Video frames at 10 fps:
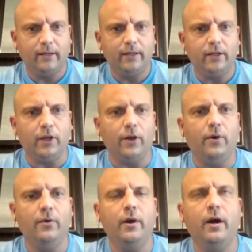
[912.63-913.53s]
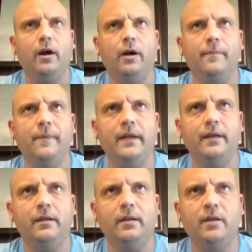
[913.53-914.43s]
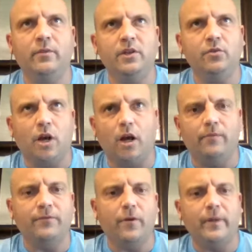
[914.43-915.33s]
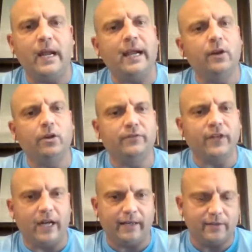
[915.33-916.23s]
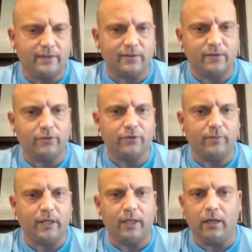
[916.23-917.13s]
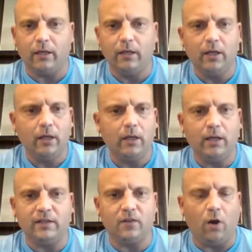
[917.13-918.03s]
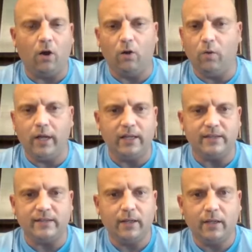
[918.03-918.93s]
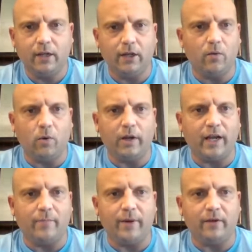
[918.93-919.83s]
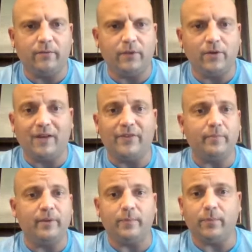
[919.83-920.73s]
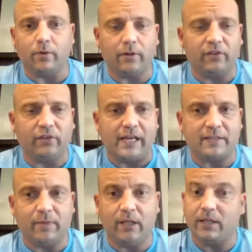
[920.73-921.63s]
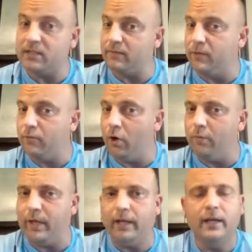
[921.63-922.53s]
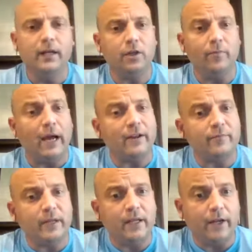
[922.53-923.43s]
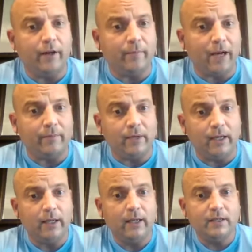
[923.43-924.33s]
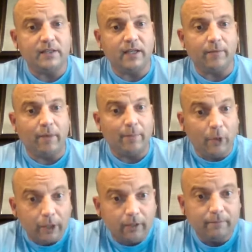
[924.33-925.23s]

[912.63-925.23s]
and when you come from an angle of kindness with social media, it's always going to work out better for you. I've had people criticize me because if you know me, you might have been hit up by me to get my book.